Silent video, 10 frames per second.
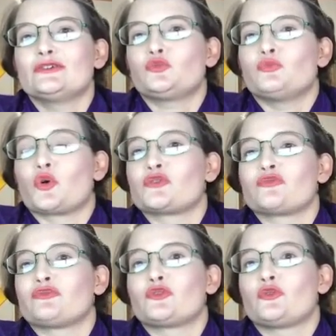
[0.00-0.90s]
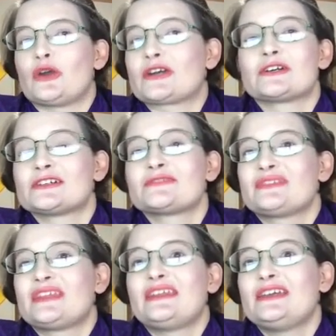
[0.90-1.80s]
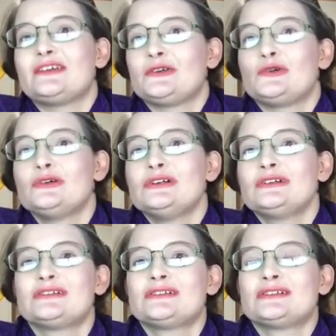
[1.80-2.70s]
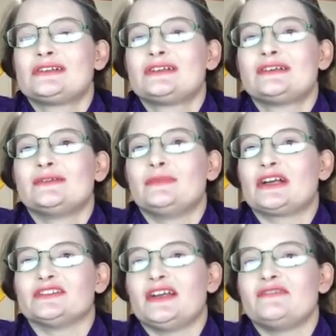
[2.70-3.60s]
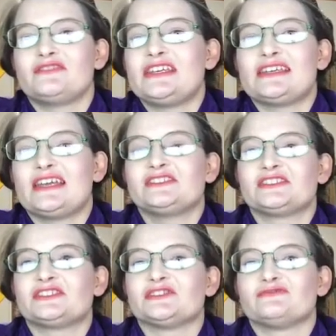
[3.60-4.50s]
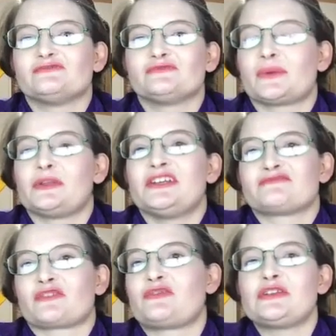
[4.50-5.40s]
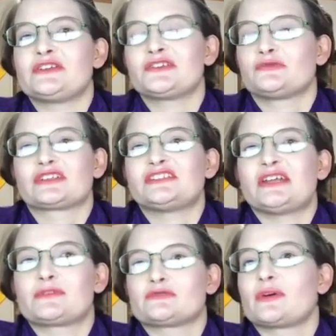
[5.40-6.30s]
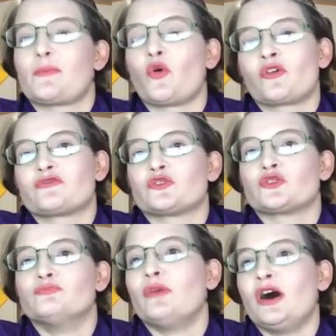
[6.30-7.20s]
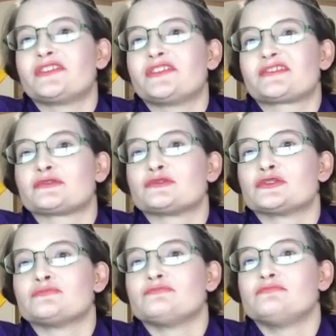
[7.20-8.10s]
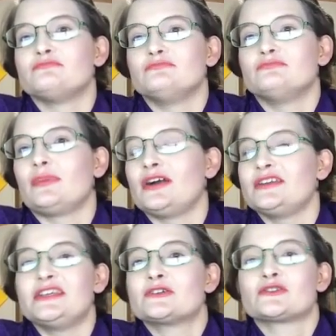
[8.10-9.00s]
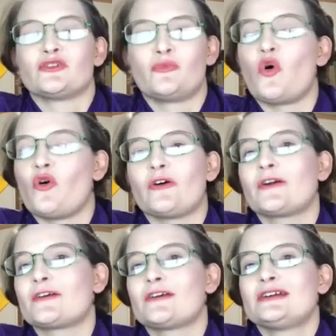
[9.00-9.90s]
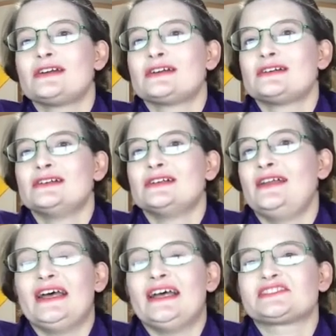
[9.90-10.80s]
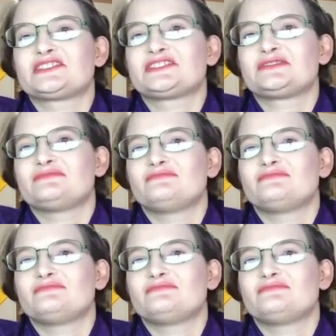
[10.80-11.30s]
more quicker than they do. Because I've seen cases of the police refusing to accept a report for months or a year or more. And that's